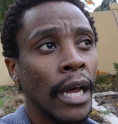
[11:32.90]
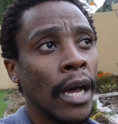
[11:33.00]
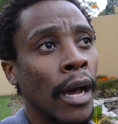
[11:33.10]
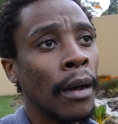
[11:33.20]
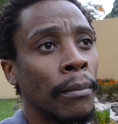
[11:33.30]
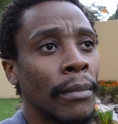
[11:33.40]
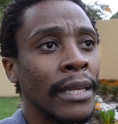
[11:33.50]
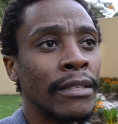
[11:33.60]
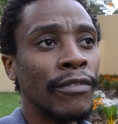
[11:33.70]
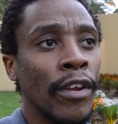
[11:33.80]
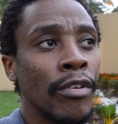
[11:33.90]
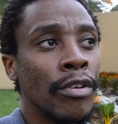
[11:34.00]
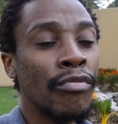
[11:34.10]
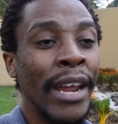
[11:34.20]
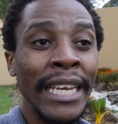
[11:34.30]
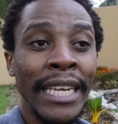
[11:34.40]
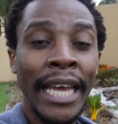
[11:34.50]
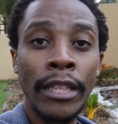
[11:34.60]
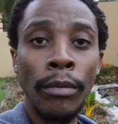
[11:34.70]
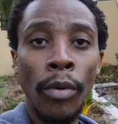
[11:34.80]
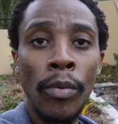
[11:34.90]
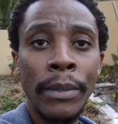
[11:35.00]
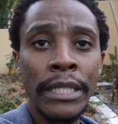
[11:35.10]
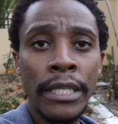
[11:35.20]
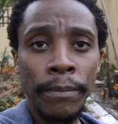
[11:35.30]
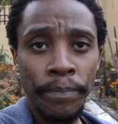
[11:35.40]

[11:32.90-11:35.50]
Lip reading: It's very rainy at the moment.